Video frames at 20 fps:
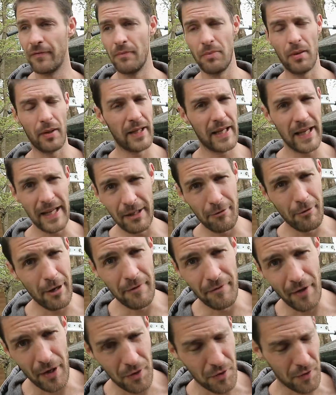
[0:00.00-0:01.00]

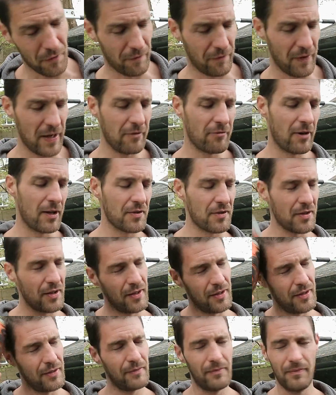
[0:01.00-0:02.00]
Bikila Evos or V-Runs.
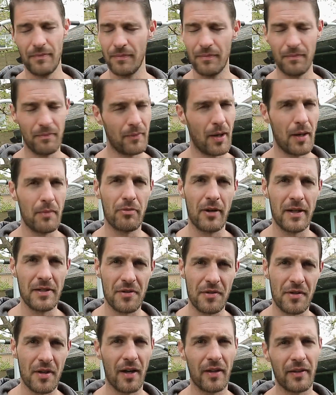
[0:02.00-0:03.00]
My brain
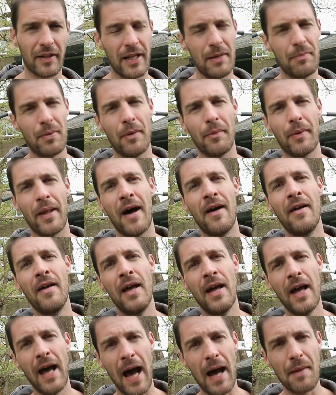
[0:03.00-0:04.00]
just can't keep up with that.
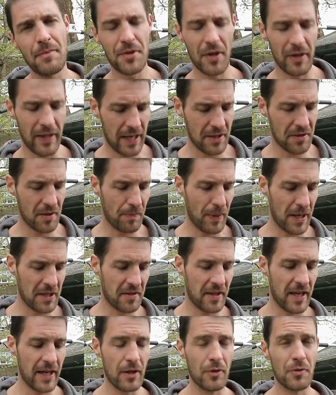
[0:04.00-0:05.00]
Amazon has the
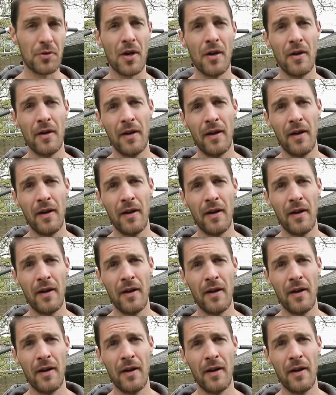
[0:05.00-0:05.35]
best deals.